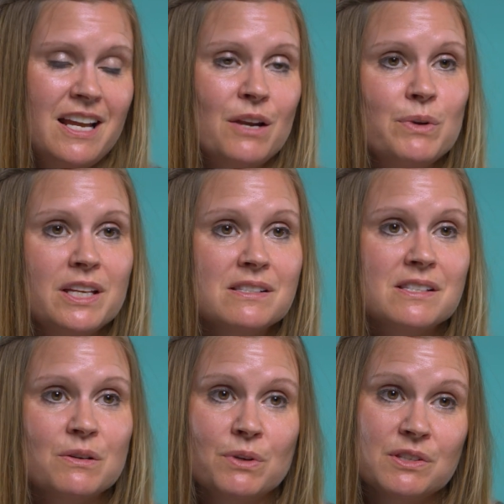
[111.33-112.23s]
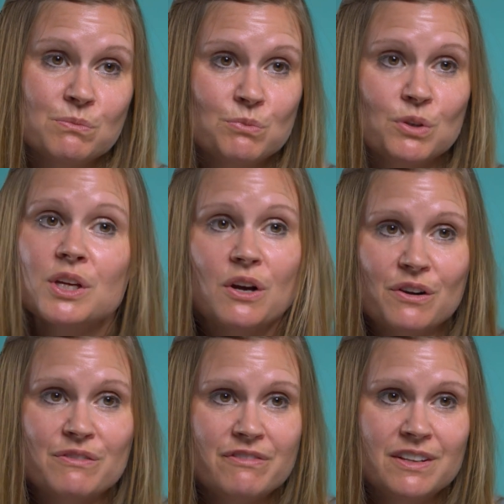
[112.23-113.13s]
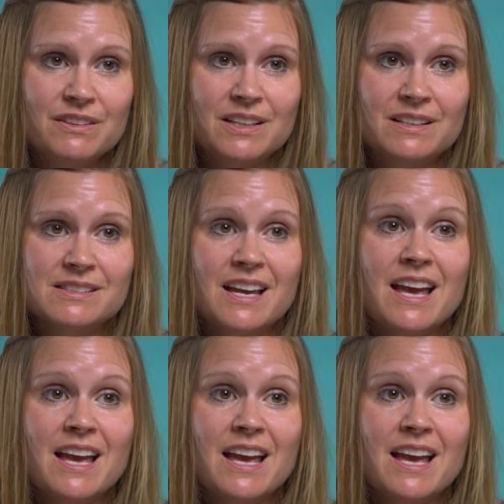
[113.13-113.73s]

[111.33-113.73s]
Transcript: and we can sit with some really hard feelings,